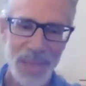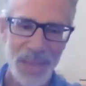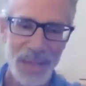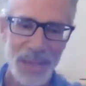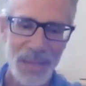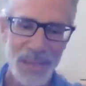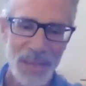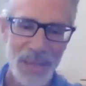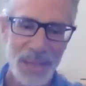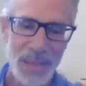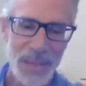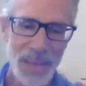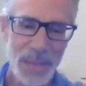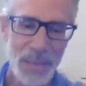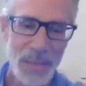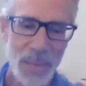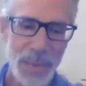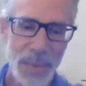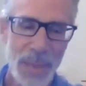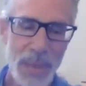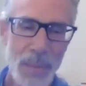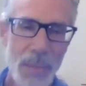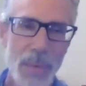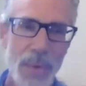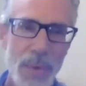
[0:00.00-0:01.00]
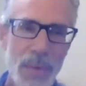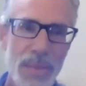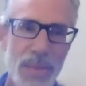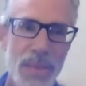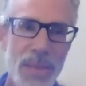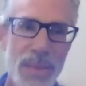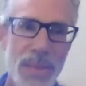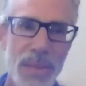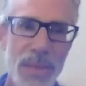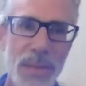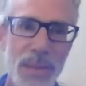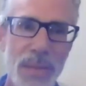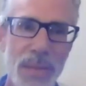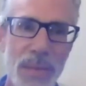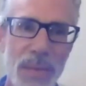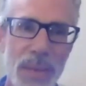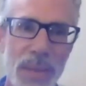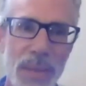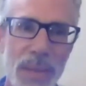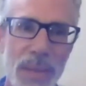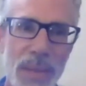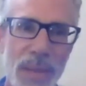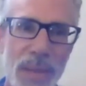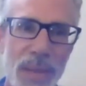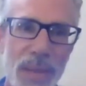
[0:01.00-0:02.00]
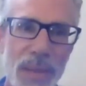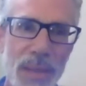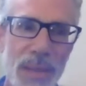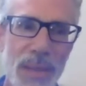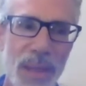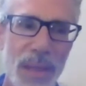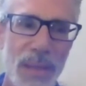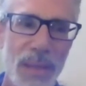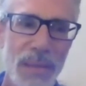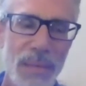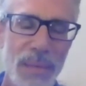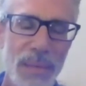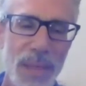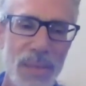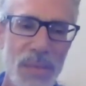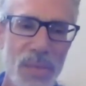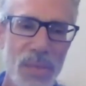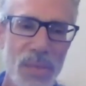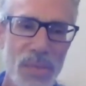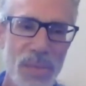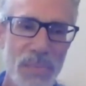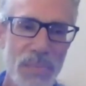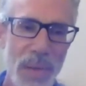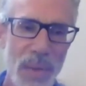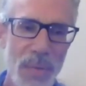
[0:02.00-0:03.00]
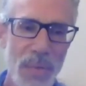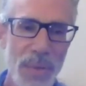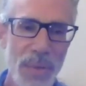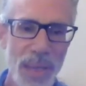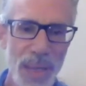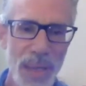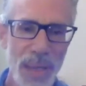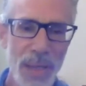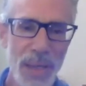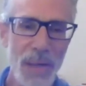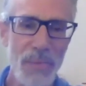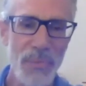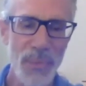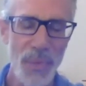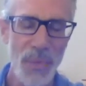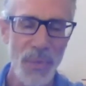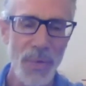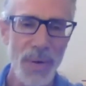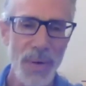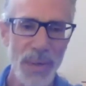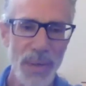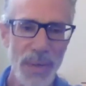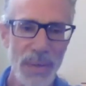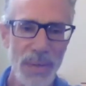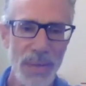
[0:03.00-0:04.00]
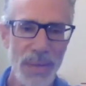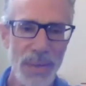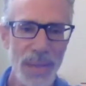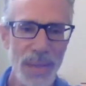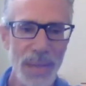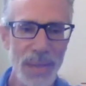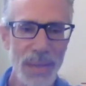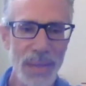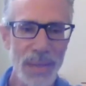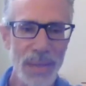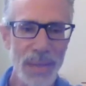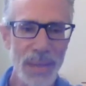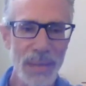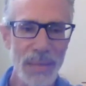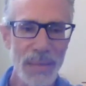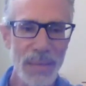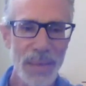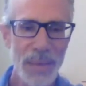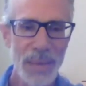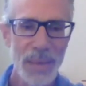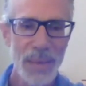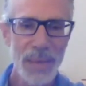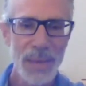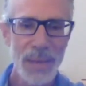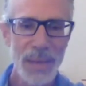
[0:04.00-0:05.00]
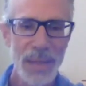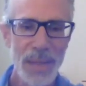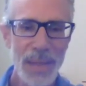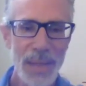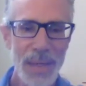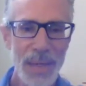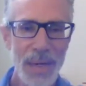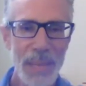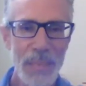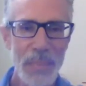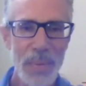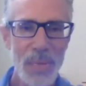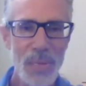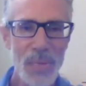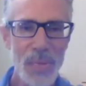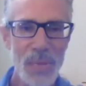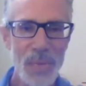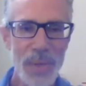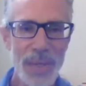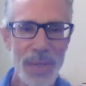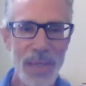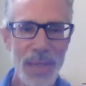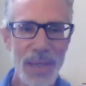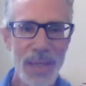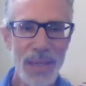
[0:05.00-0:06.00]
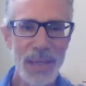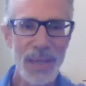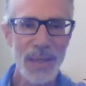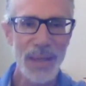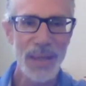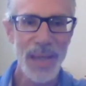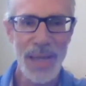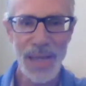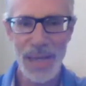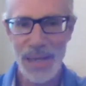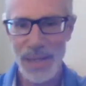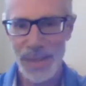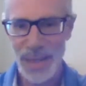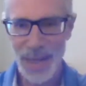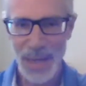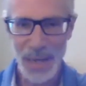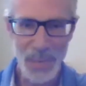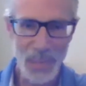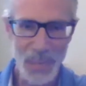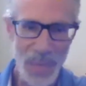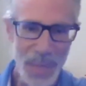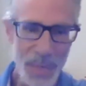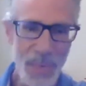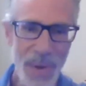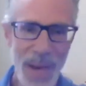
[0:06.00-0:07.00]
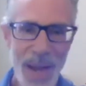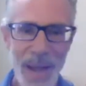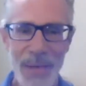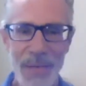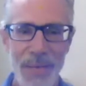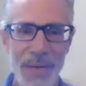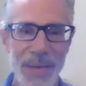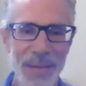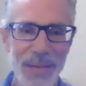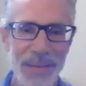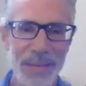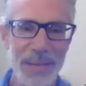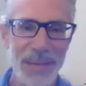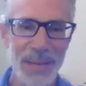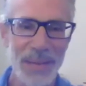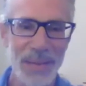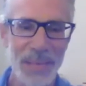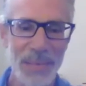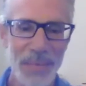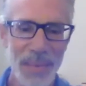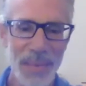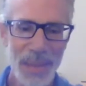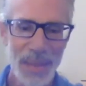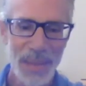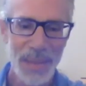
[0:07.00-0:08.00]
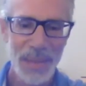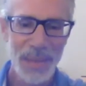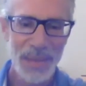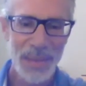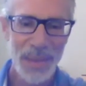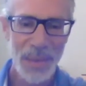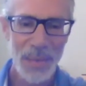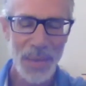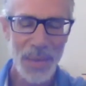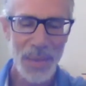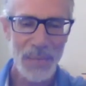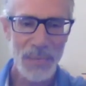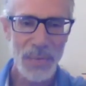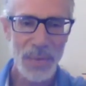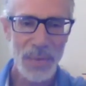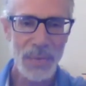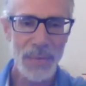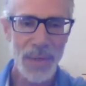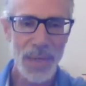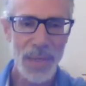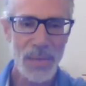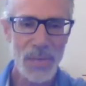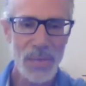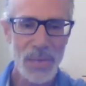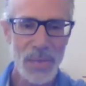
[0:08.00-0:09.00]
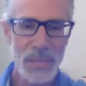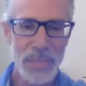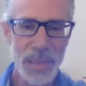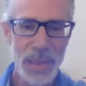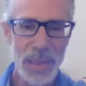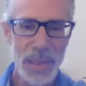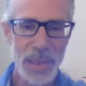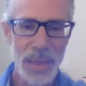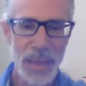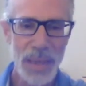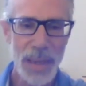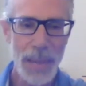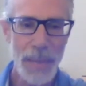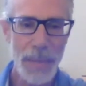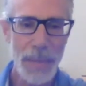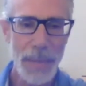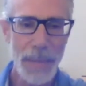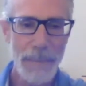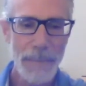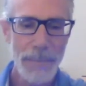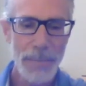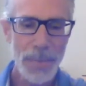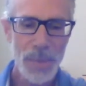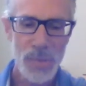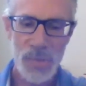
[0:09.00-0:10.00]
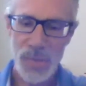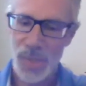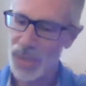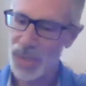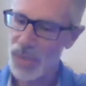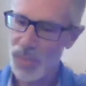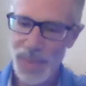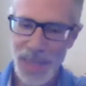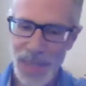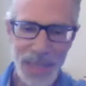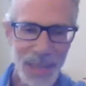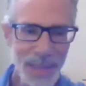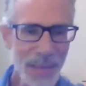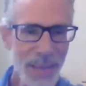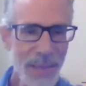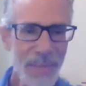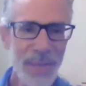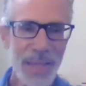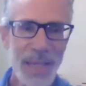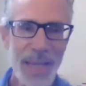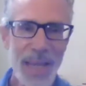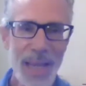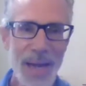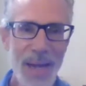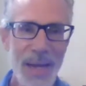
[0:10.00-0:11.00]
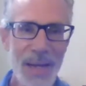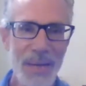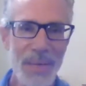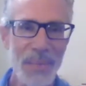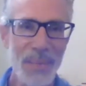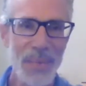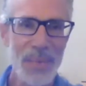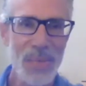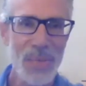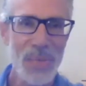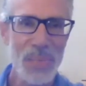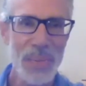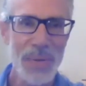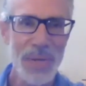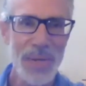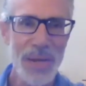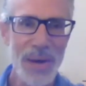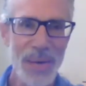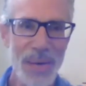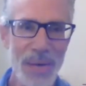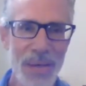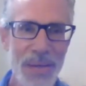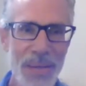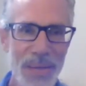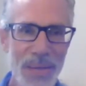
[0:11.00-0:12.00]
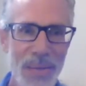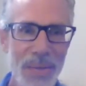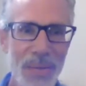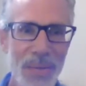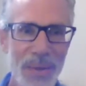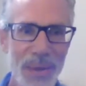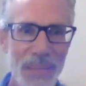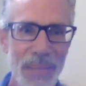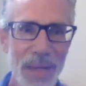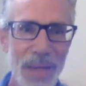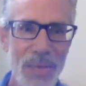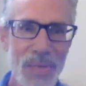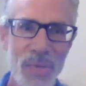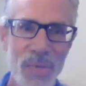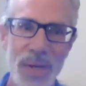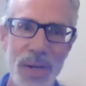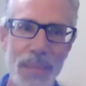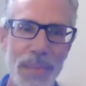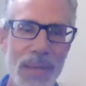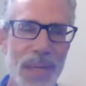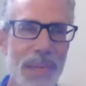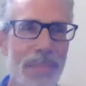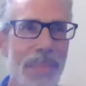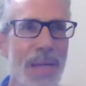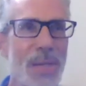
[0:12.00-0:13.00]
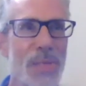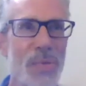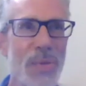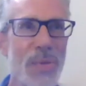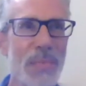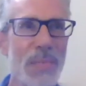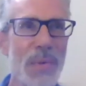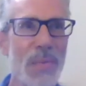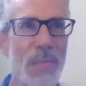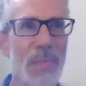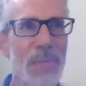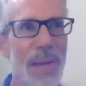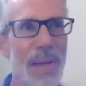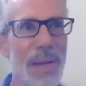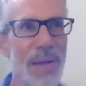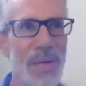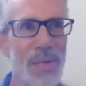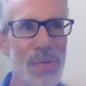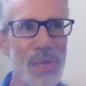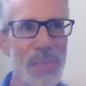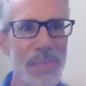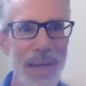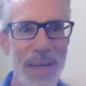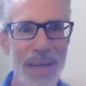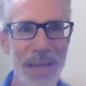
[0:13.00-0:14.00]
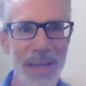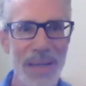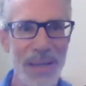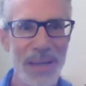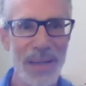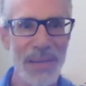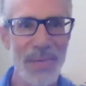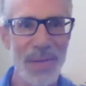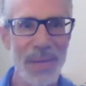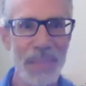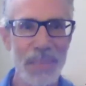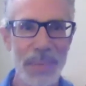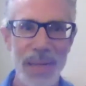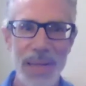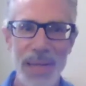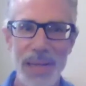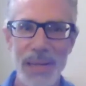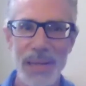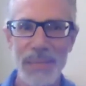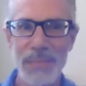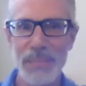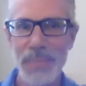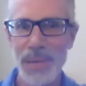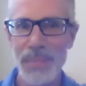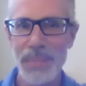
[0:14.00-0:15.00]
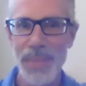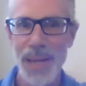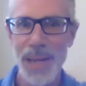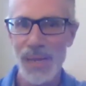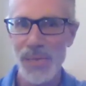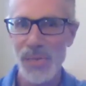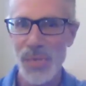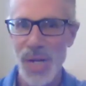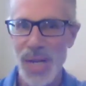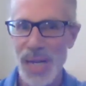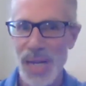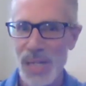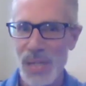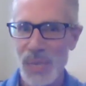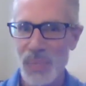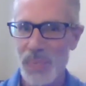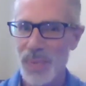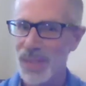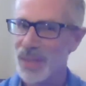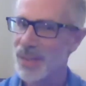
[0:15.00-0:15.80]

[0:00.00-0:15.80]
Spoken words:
they did what they wanted to do, and they just both had a love for it and ended up pursuing it. And Clay had to kind of reroute and go a different direction, but Sean's making a living at it, which is pretty hard to do. I'm not sure how many bass trombone players are making a living playing big band jazz, but